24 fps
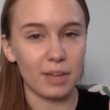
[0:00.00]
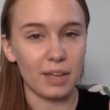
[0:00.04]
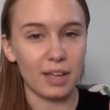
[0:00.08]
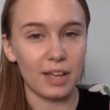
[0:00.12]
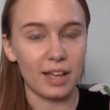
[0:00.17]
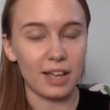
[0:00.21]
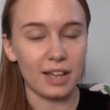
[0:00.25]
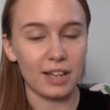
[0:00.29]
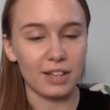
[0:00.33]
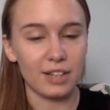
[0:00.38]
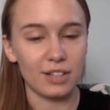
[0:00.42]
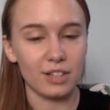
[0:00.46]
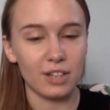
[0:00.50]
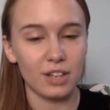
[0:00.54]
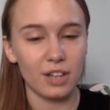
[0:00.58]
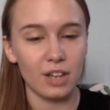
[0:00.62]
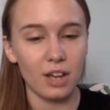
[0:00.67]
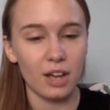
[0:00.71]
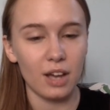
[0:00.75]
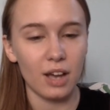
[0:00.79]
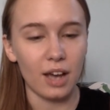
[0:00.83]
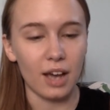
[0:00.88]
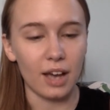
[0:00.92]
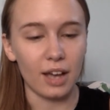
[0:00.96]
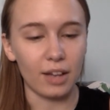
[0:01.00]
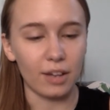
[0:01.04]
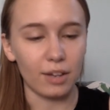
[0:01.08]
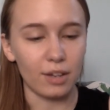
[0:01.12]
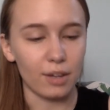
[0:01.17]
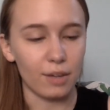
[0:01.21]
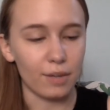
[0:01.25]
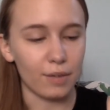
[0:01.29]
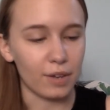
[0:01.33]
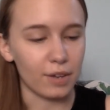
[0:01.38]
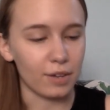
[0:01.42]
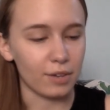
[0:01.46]
And I
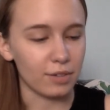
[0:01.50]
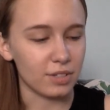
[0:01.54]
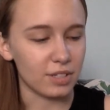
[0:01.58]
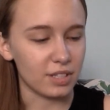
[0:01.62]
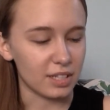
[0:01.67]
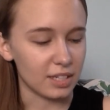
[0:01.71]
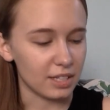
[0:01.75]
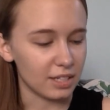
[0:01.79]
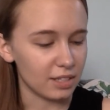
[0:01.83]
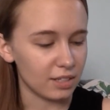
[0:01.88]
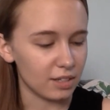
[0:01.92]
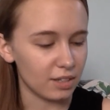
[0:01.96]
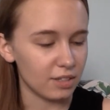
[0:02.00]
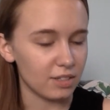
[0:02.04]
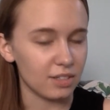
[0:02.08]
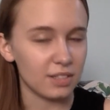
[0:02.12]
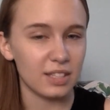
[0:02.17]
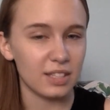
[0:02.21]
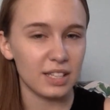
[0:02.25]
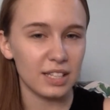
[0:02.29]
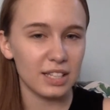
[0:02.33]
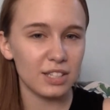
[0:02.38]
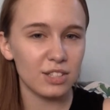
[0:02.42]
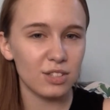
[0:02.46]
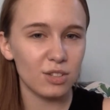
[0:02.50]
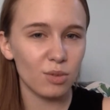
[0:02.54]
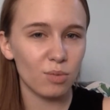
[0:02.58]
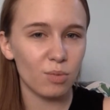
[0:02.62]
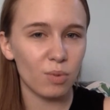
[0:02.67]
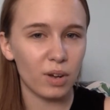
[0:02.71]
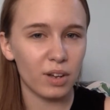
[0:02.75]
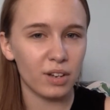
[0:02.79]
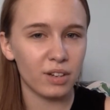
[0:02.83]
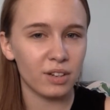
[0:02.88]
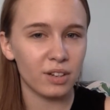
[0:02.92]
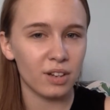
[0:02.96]
love how Zig, Zig's the
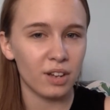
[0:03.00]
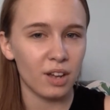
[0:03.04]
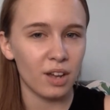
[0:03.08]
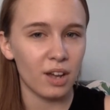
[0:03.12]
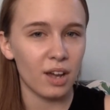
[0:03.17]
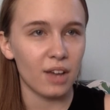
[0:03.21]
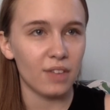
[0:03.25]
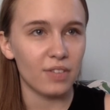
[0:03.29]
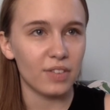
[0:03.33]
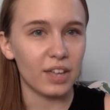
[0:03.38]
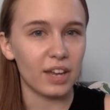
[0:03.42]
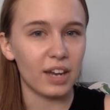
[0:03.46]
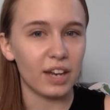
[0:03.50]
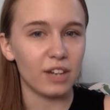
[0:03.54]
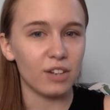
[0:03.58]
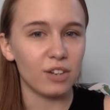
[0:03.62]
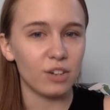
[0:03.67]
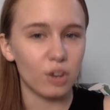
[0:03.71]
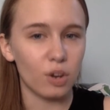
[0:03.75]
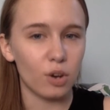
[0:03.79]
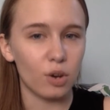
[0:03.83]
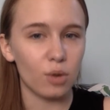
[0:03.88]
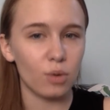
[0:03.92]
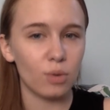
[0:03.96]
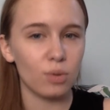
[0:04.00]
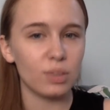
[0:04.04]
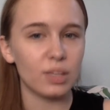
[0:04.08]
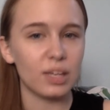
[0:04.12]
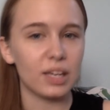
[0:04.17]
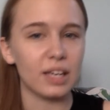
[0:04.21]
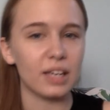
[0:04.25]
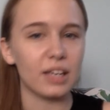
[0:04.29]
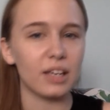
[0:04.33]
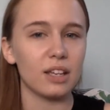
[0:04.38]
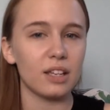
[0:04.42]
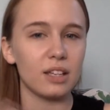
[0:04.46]
one that I know,
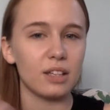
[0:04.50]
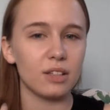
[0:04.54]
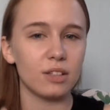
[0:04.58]
like,